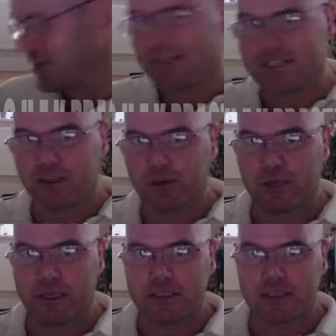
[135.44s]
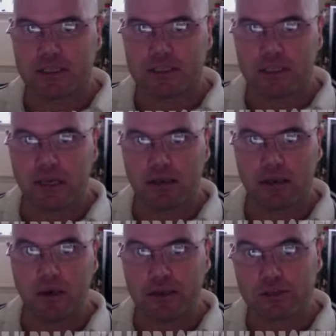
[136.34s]
to you is go
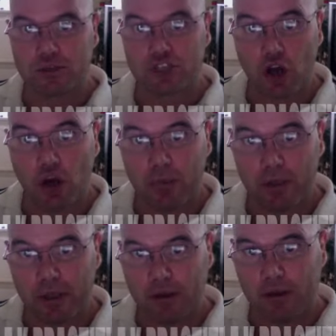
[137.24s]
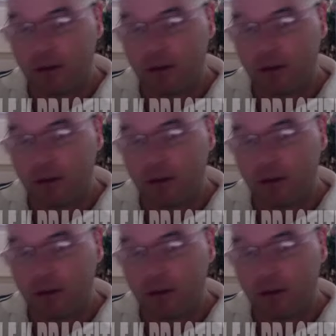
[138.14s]
into a shop and,